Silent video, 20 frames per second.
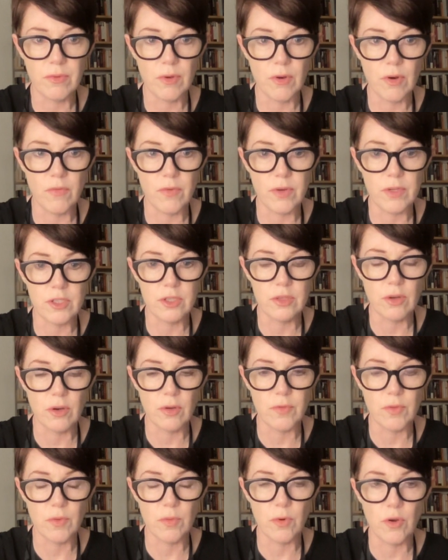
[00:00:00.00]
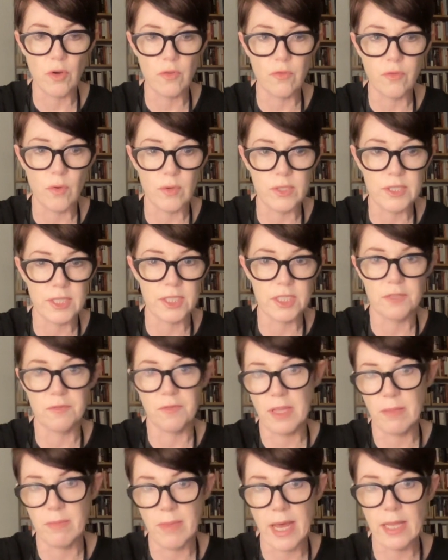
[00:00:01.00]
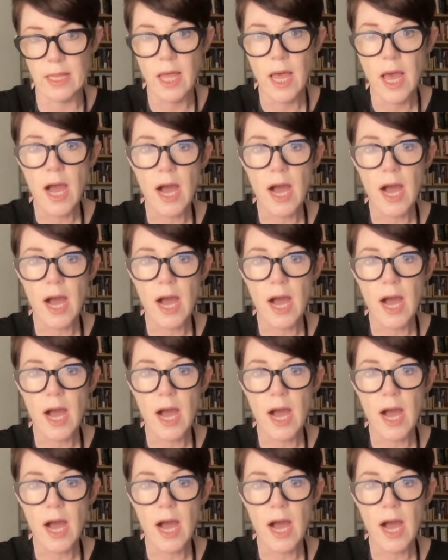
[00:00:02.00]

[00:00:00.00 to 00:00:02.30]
the workforce that's female.